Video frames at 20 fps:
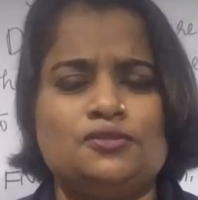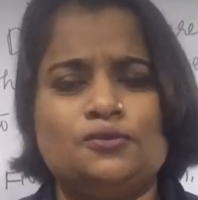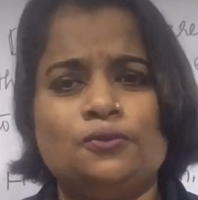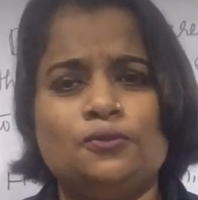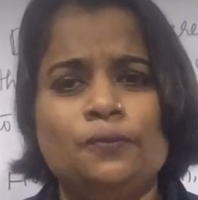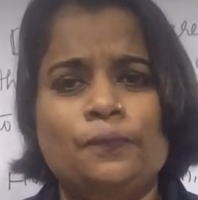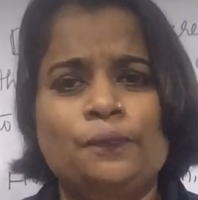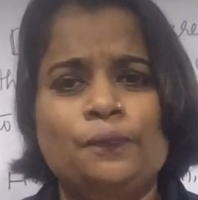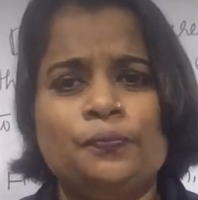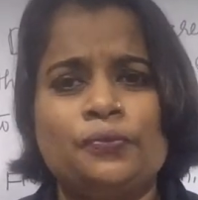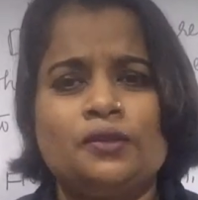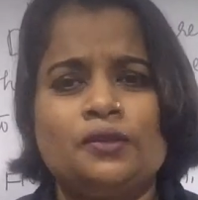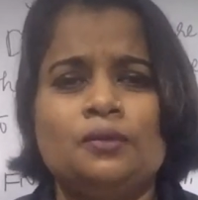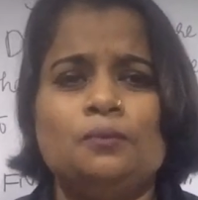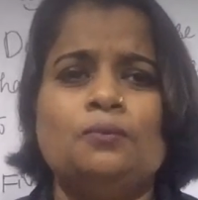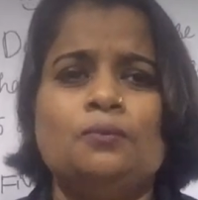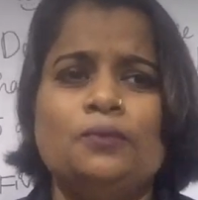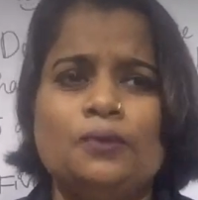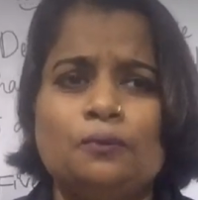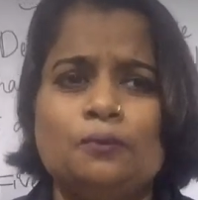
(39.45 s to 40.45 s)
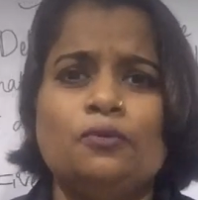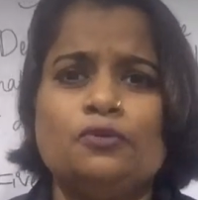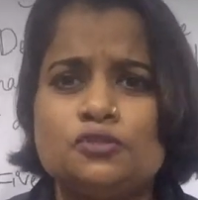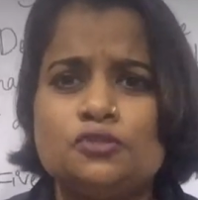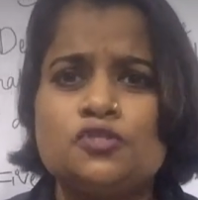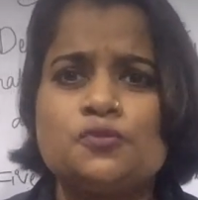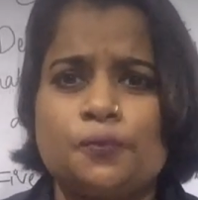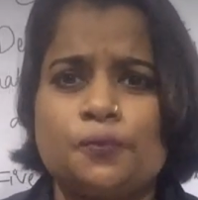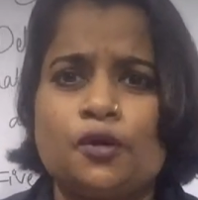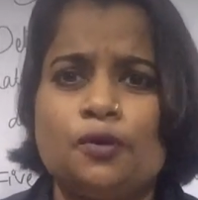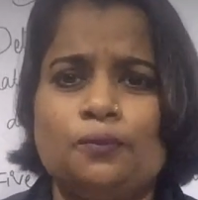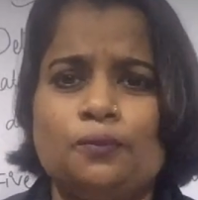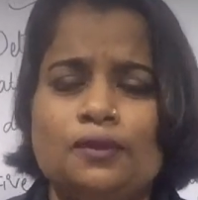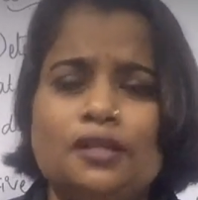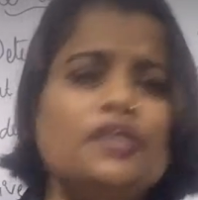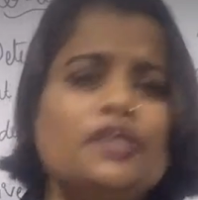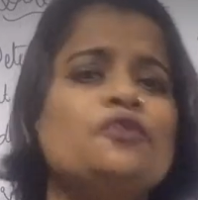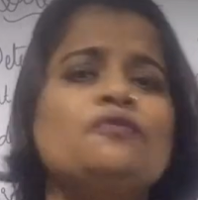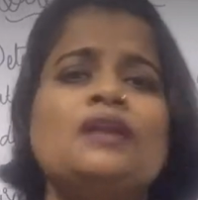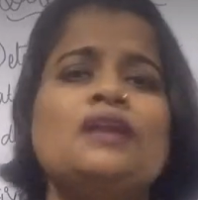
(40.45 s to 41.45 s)
So but most
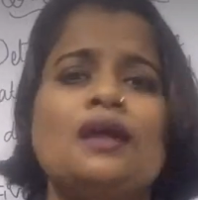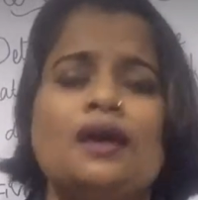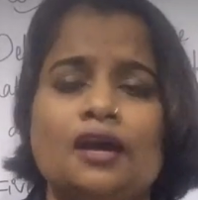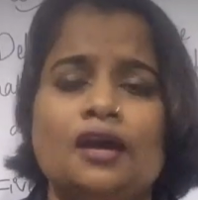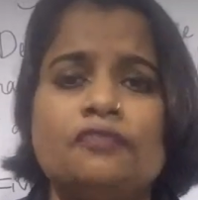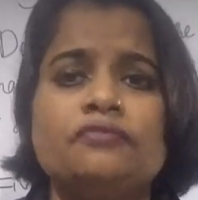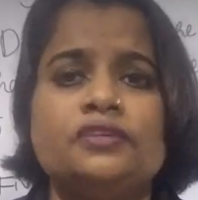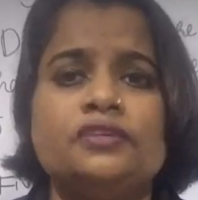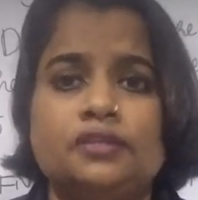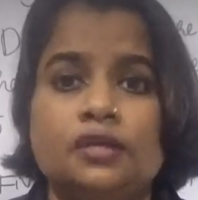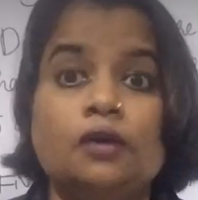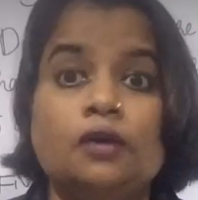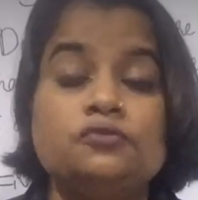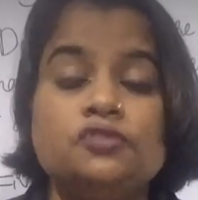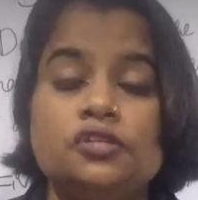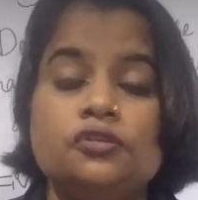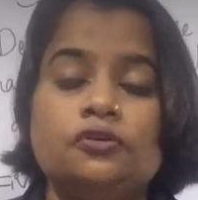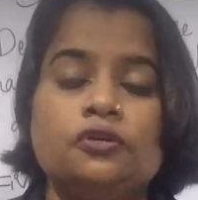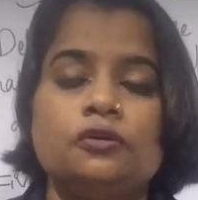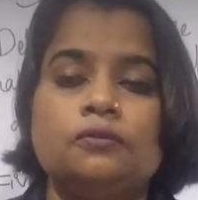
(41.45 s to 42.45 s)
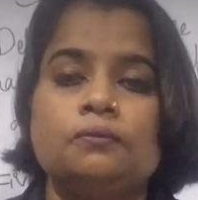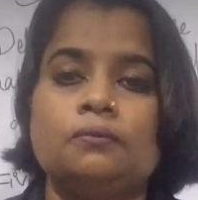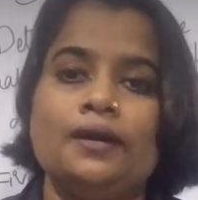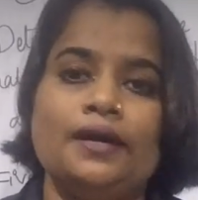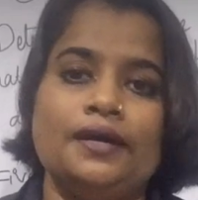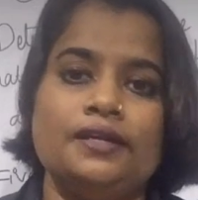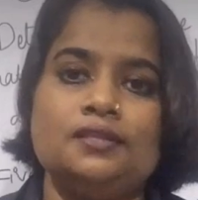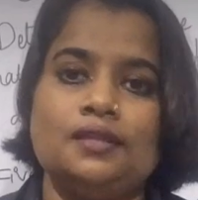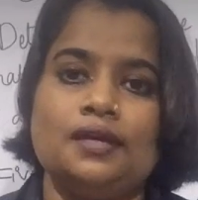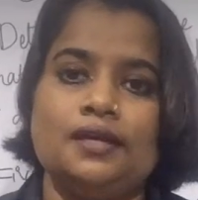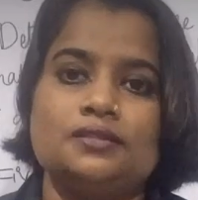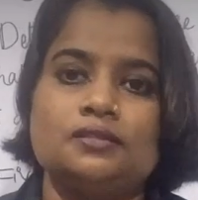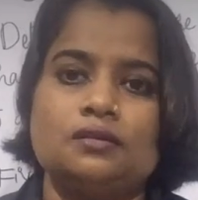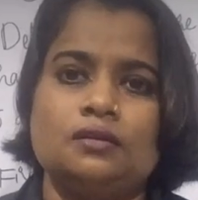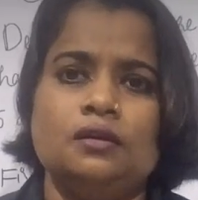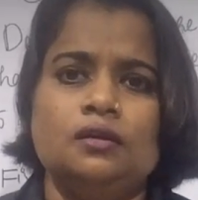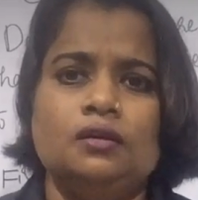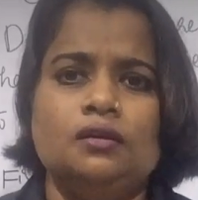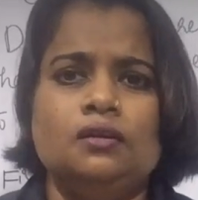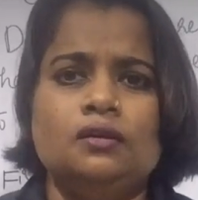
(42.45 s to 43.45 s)
probably you will have the doubt in your mind that
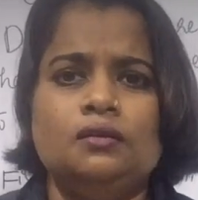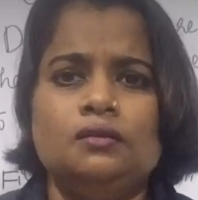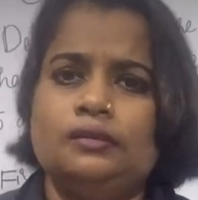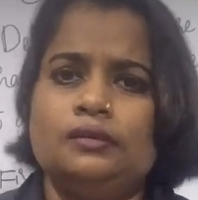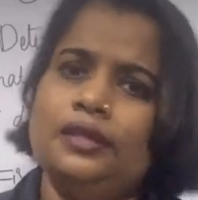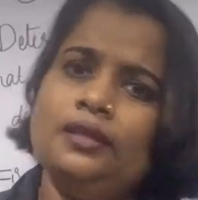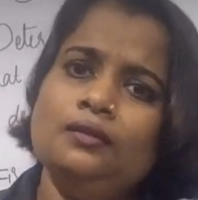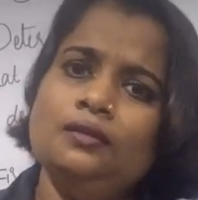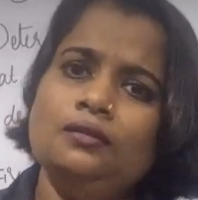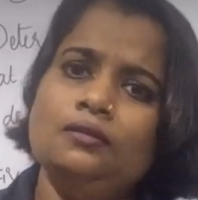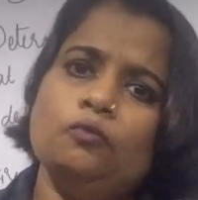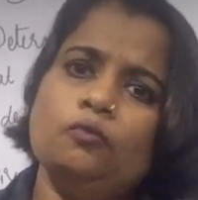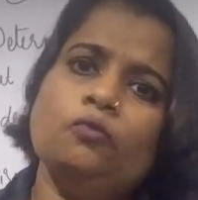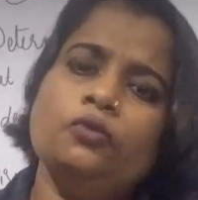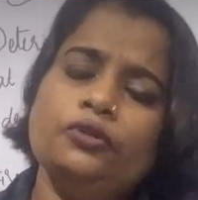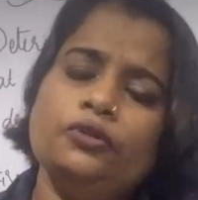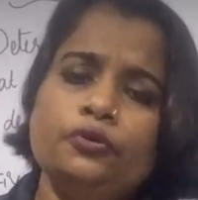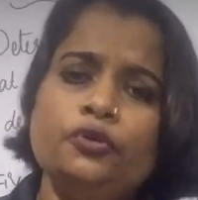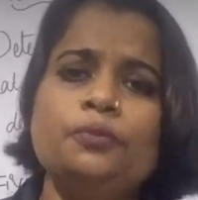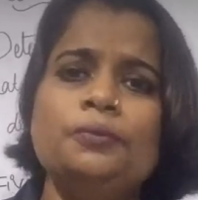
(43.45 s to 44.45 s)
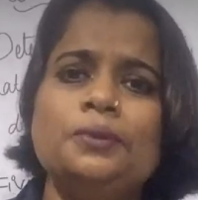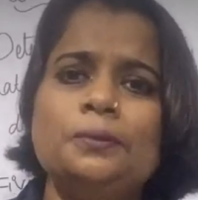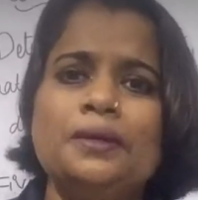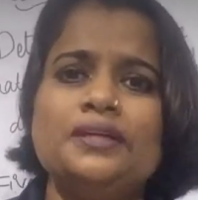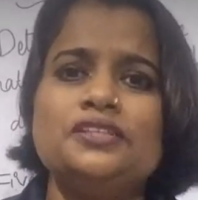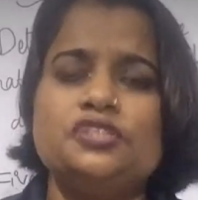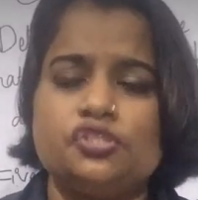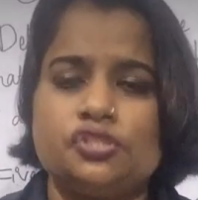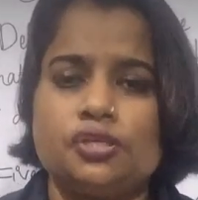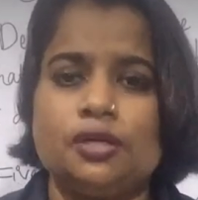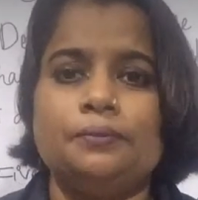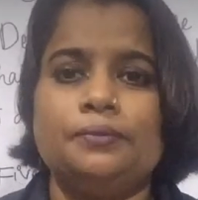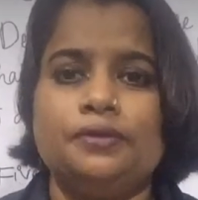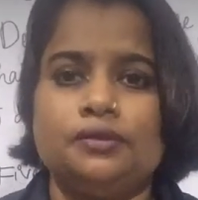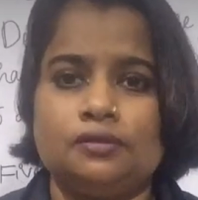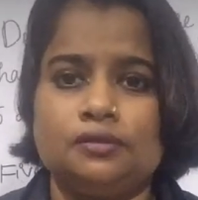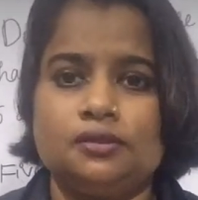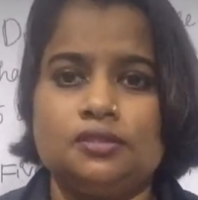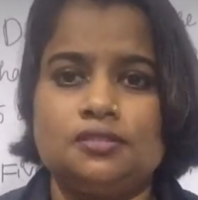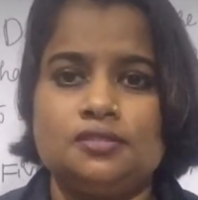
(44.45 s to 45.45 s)
then what do you mean by
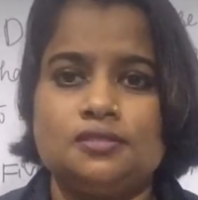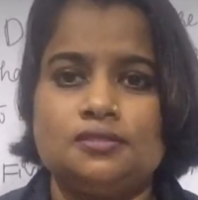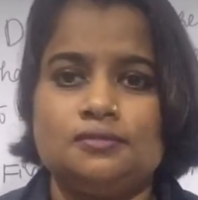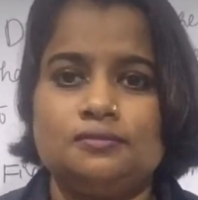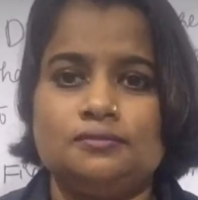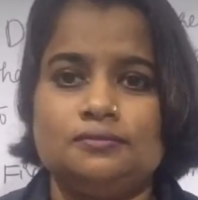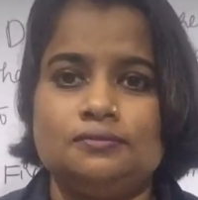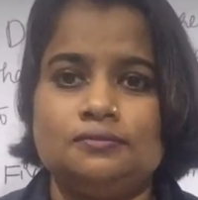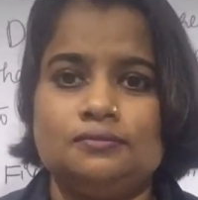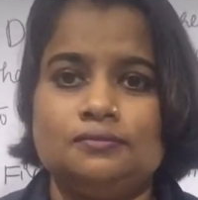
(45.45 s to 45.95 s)
determiners?